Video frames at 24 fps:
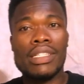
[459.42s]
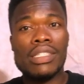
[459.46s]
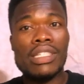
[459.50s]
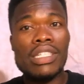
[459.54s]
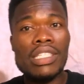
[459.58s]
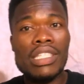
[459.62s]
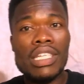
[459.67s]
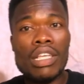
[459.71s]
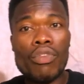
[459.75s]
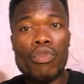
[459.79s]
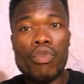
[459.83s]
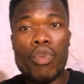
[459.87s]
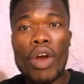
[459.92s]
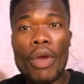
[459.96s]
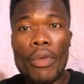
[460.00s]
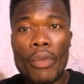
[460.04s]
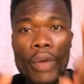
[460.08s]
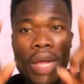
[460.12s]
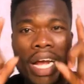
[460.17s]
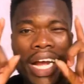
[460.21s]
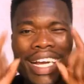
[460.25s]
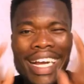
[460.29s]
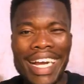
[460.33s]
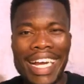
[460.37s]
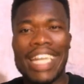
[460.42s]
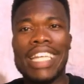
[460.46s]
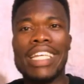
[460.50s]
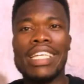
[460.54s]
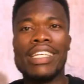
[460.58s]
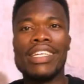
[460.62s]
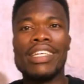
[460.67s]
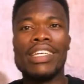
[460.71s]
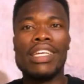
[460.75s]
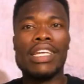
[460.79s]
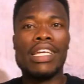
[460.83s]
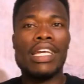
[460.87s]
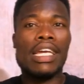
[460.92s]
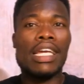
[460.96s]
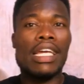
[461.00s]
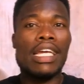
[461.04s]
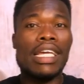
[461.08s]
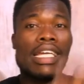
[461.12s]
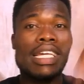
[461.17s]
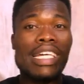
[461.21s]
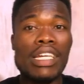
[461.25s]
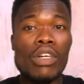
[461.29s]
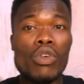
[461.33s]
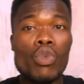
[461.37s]
Teachers for a high,
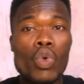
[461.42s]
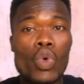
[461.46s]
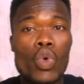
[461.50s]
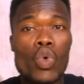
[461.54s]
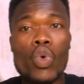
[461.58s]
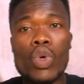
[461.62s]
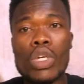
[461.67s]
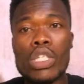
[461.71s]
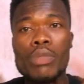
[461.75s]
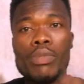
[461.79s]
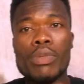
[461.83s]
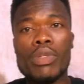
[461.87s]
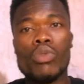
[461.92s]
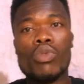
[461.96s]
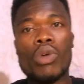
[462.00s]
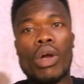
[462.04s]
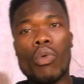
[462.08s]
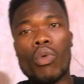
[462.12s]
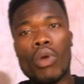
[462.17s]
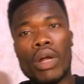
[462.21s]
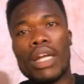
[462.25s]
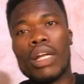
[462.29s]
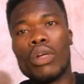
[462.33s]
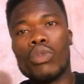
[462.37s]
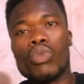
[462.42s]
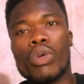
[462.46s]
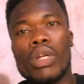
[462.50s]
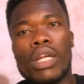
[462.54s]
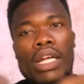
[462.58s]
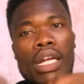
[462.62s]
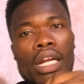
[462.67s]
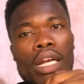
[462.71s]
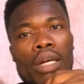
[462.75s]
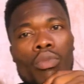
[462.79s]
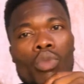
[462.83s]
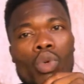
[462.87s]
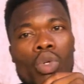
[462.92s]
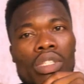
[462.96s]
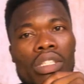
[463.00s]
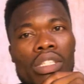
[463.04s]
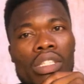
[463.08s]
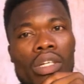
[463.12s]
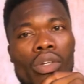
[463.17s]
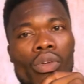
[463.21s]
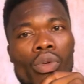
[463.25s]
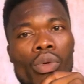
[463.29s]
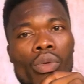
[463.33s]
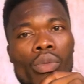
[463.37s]
yet no good hospital, a corner to an animal,
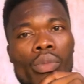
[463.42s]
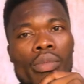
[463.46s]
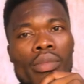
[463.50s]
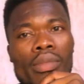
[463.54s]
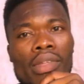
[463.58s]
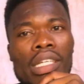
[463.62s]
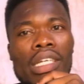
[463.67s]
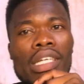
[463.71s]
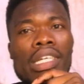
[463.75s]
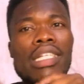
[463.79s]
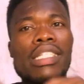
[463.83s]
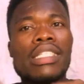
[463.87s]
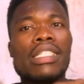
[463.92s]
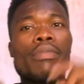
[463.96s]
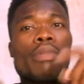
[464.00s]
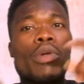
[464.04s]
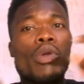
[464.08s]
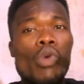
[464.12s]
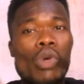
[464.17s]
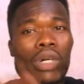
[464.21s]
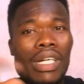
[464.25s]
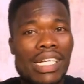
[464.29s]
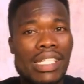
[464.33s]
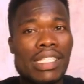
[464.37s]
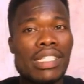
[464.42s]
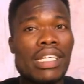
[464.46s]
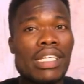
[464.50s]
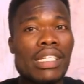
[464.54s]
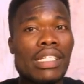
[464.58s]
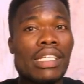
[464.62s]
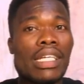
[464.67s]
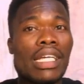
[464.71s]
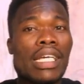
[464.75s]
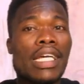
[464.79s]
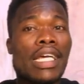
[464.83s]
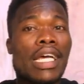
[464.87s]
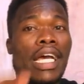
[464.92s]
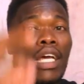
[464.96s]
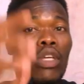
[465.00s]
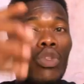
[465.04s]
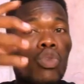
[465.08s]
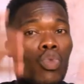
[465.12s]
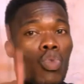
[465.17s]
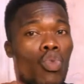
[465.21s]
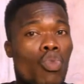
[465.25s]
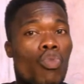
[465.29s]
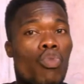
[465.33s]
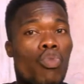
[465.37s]
said. Intimino Cassie, a
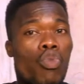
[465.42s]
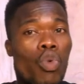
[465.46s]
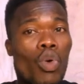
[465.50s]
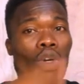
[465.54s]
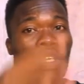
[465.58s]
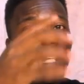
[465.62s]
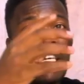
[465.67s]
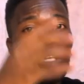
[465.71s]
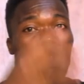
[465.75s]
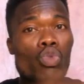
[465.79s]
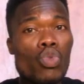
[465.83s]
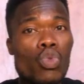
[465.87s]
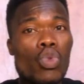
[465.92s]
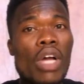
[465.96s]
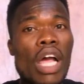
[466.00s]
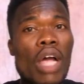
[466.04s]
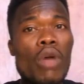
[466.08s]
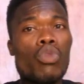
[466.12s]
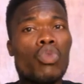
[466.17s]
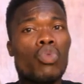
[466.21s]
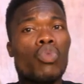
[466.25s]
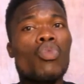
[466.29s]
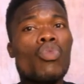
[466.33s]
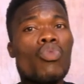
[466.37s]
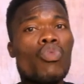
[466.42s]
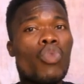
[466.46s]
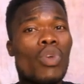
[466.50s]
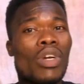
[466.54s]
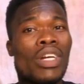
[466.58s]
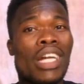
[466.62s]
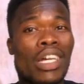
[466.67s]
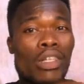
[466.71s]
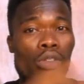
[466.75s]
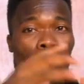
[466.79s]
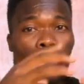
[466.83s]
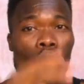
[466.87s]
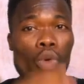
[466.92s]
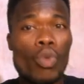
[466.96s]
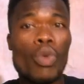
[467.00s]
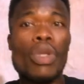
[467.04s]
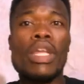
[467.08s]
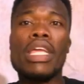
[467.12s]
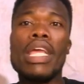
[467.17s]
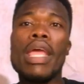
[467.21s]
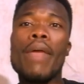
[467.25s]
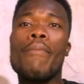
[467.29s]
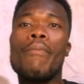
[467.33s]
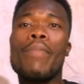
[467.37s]
school for the you, a school for not
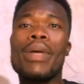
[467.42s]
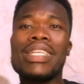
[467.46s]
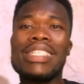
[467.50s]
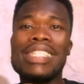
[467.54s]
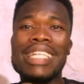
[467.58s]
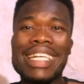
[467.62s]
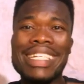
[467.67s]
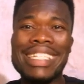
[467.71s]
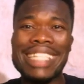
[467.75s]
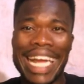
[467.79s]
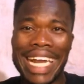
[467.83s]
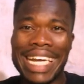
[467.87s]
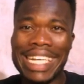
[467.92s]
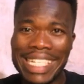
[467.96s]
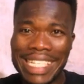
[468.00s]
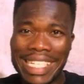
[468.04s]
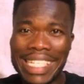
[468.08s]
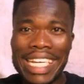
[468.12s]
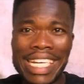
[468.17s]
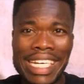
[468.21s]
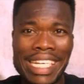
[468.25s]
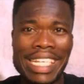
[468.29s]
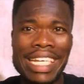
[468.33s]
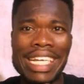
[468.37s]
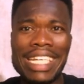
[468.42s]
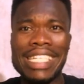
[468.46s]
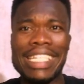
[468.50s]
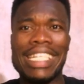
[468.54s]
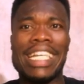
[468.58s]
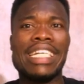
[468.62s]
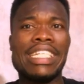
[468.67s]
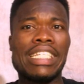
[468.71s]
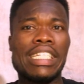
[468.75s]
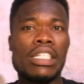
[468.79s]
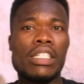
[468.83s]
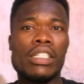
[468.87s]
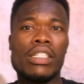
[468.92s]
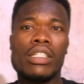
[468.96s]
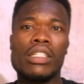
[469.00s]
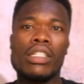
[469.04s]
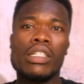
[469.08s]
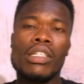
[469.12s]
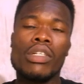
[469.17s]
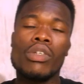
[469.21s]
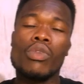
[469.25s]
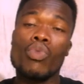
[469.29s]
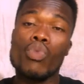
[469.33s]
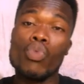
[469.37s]
sorry, a page that dear near the idea.
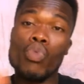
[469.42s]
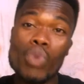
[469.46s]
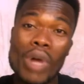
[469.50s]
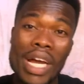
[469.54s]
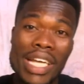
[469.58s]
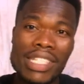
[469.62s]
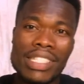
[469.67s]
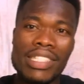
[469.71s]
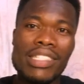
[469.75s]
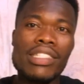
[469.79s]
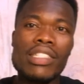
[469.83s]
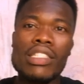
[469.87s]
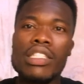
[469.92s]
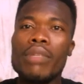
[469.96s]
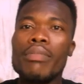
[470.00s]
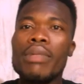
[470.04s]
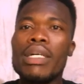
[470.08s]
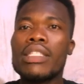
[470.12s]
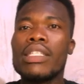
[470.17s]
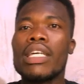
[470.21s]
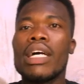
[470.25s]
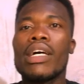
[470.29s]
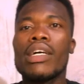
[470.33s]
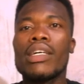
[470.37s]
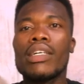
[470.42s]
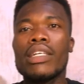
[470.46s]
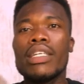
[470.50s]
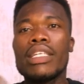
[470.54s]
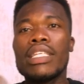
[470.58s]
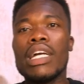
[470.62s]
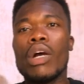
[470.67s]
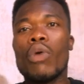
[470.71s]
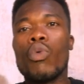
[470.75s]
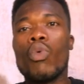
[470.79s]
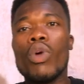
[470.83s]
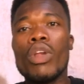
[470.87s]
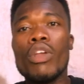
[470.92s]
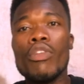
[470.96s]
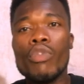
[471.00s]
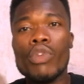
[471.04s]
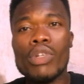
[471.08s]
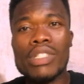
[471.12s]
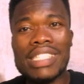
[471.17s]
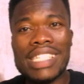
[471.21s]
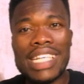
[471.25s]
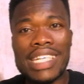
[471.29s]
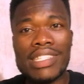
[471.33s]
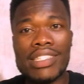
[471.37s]
Russian semester, they are calling
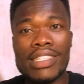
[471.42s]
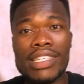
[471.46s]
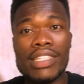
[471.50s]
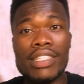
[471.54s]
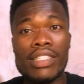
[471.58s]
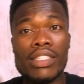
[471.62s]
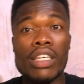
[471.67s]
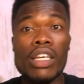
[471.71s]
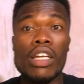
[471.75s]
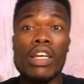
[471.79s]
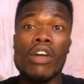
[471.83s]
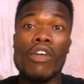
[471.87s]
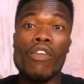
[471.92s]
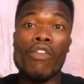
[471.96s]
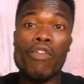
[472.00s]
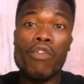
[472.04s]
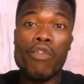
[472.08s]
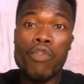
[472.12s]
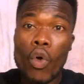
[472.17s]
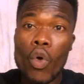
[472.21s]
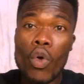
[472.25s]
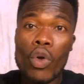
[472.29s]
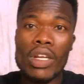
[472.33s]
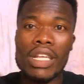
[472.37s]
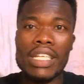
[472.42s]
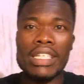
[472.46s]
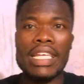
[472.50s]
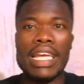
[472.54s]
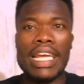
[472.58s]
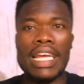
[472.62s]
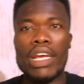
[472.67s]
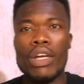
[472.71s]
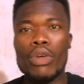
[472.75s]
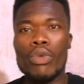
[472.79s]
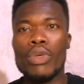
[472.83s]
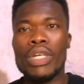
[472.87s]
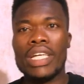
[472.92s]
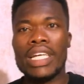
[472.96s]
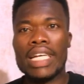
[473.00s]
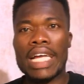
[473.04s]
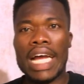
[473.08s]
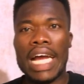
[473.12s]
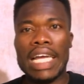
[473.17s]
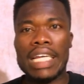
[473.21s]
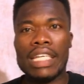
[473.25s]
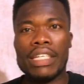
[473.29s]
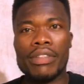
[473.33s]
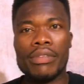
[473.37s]
for justice for the Edwin
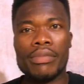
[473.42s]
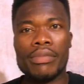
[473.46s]
guy.